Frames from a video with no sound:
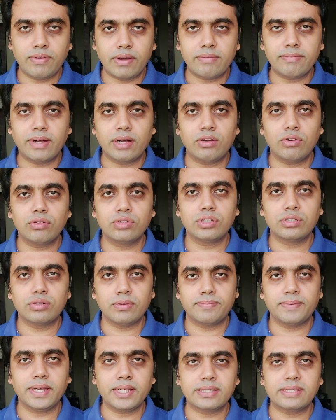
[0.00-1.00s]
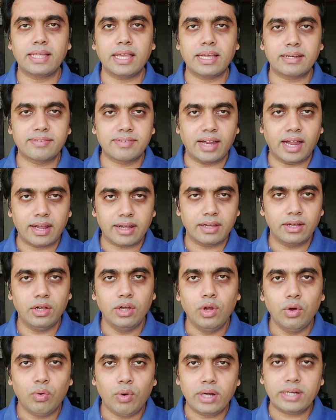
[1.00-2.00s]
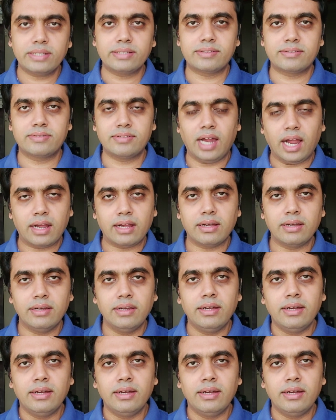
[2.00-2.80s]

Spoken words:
pharmacology topics like drug. What is drug?